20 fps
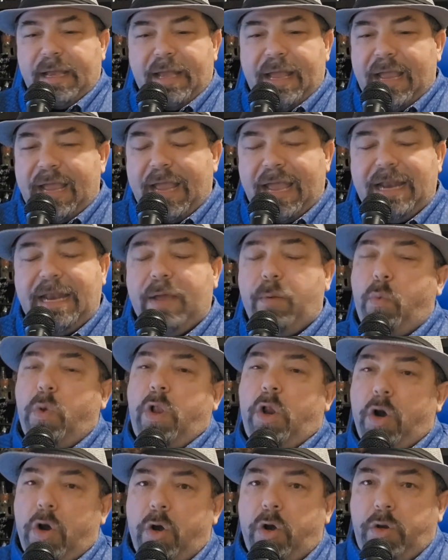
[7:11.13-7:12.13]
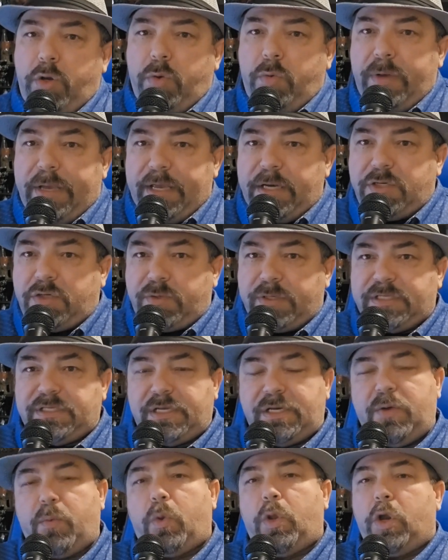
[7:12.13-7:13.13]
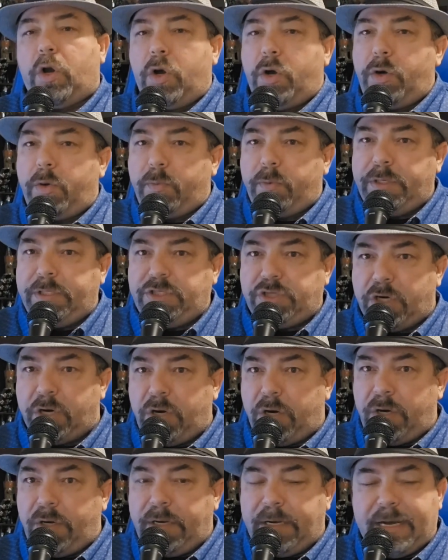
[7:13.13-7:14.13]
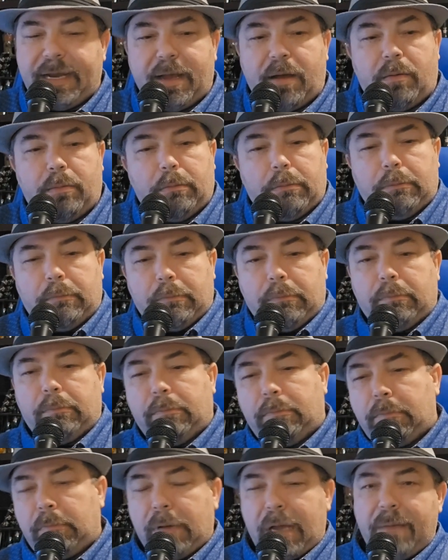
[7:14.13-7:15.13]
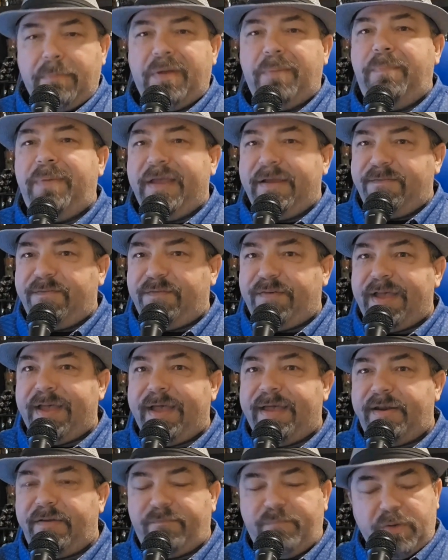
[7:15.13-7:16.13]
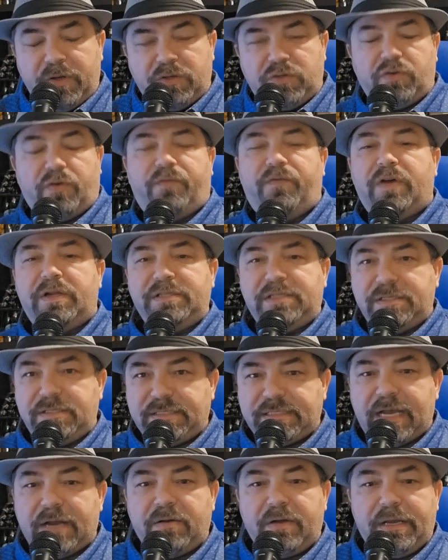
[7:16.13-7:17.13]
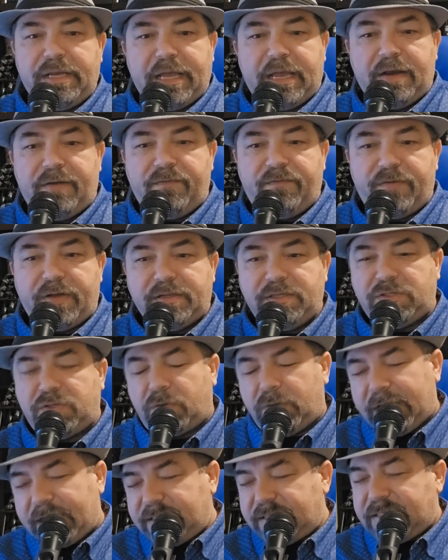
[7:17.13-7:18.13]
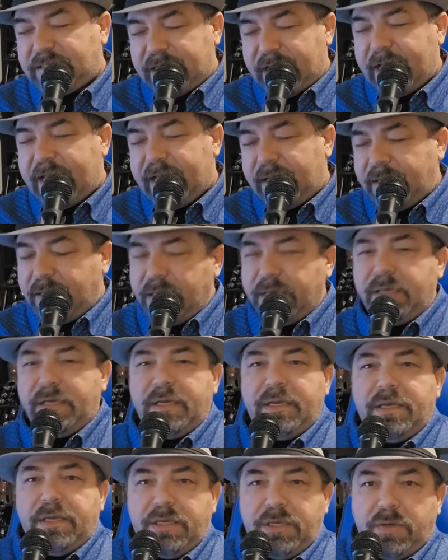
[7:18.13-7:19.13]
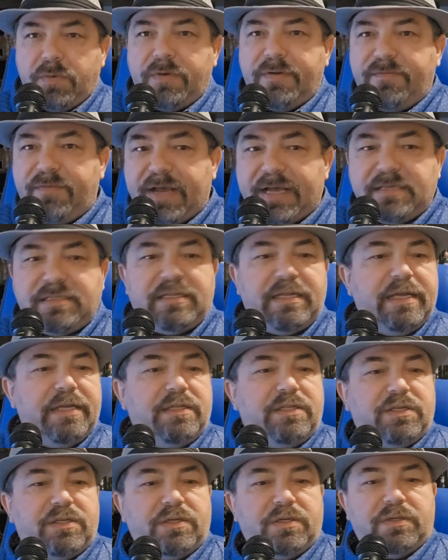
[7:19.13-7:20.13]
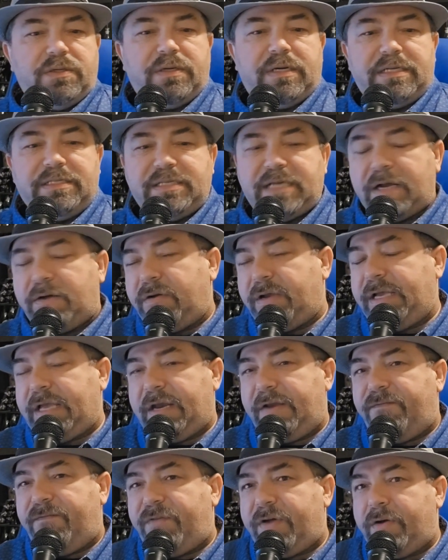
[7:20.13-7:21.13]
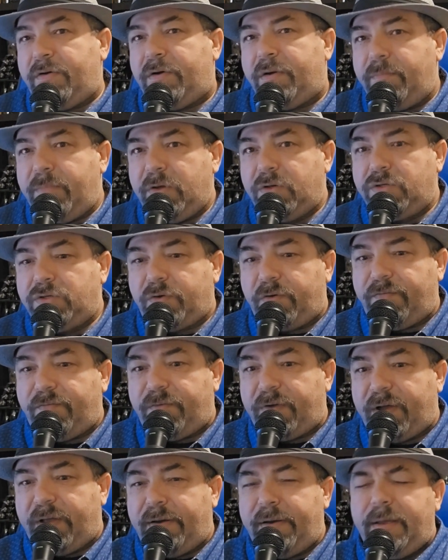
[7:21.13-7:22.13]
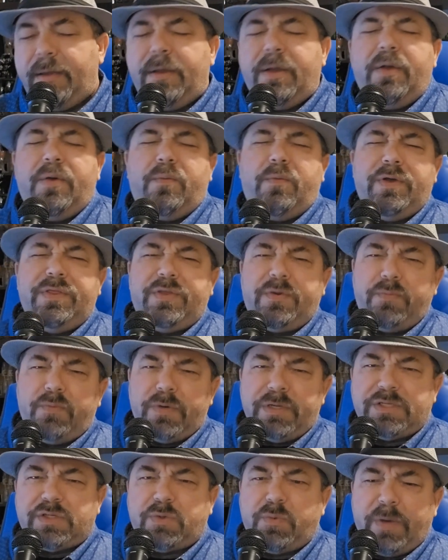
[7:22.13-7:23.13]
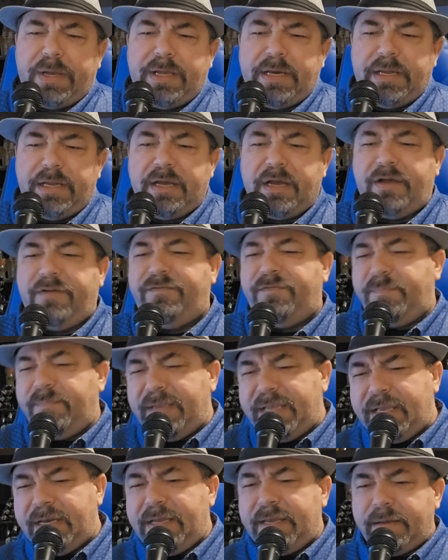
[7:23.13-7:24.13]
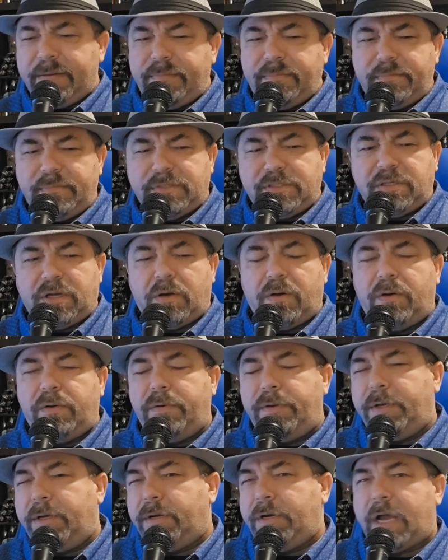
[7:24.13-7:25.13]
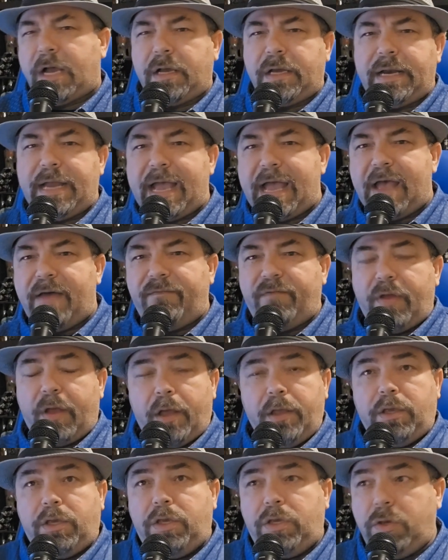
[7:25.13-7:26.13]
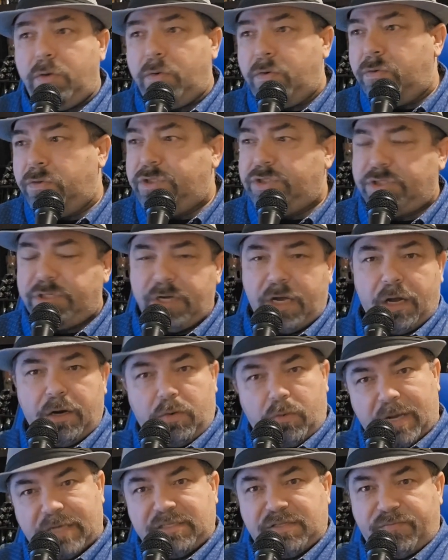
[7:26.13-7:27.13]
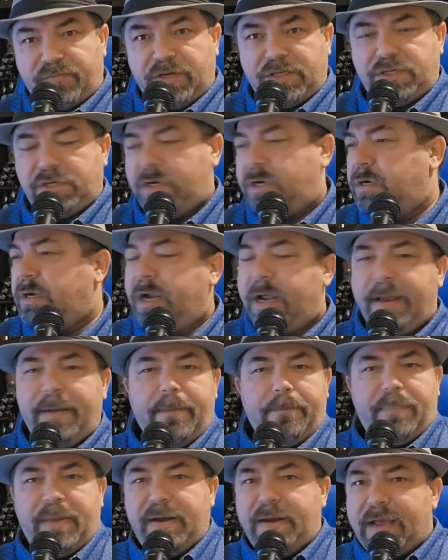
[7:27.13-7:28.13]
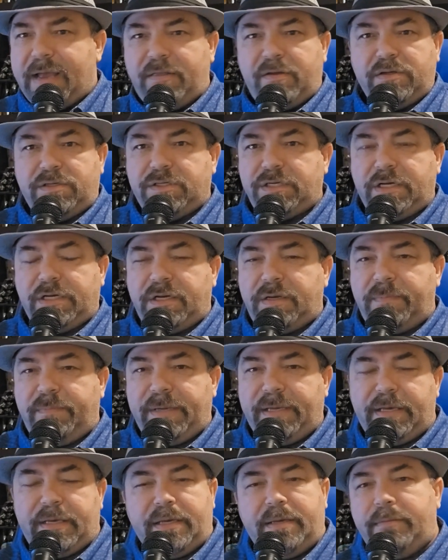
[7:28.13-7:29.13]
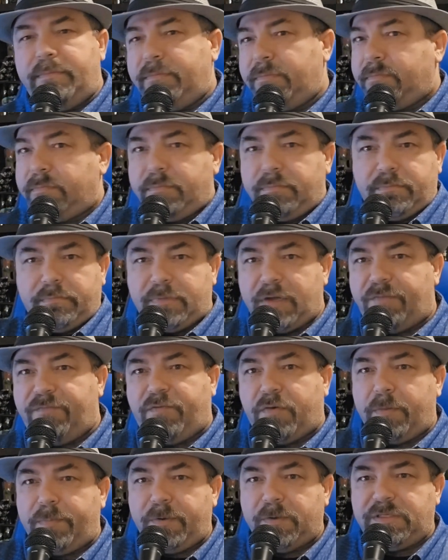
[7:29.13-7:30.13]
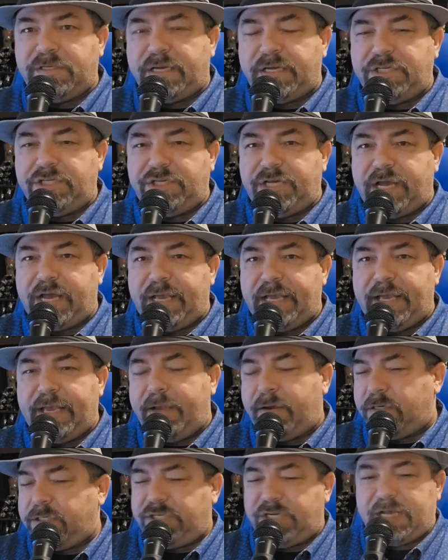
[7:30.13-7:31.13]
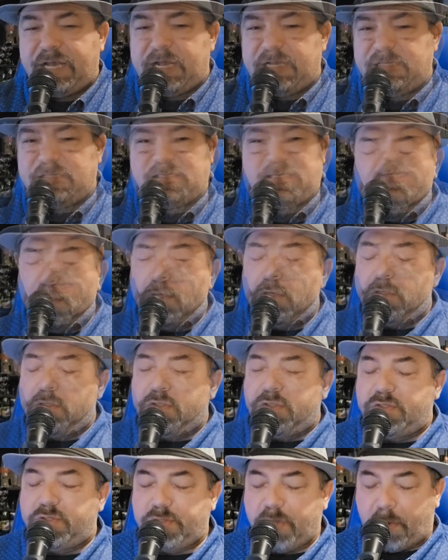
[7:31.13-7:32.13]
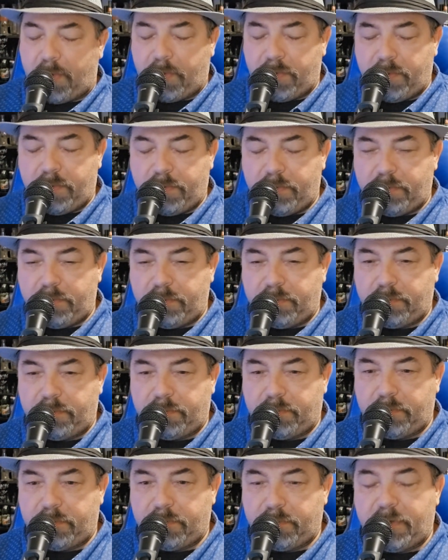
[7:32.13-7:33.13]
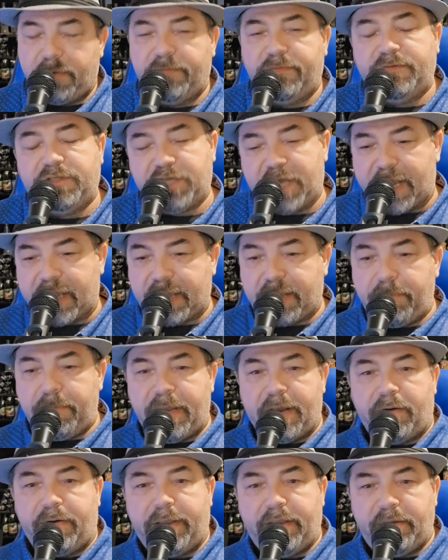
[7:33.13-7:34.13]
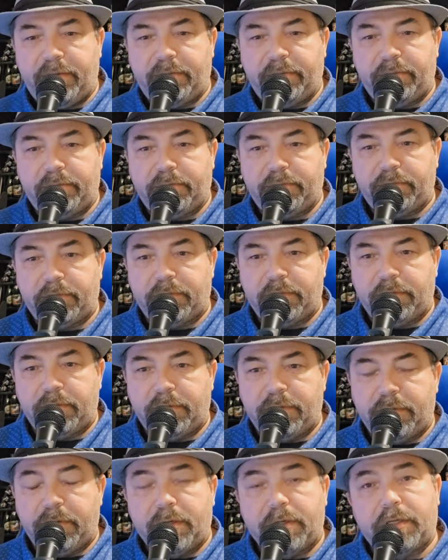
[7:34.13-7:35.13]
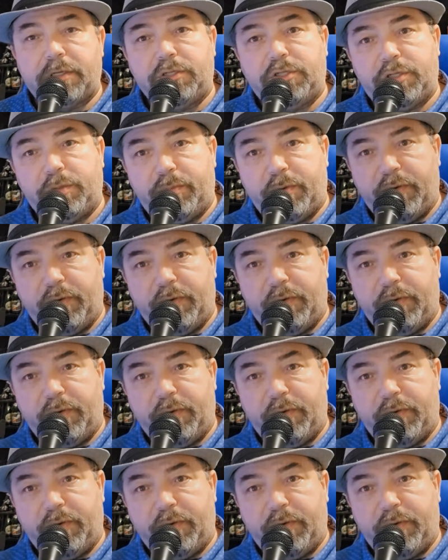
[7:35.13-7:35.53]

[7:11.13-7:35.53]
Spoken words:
and it will earn you interest and it will earn a return. Now, I'm a big fan of mutual funds and segregated funds. So let's say you invest into a segregated fund or a mutual fund with a risk rating of medium. So you're not going to have a huge aggressive return, but neither is it going to be a 4% GIA or GIC. So if Jack and Mary contribute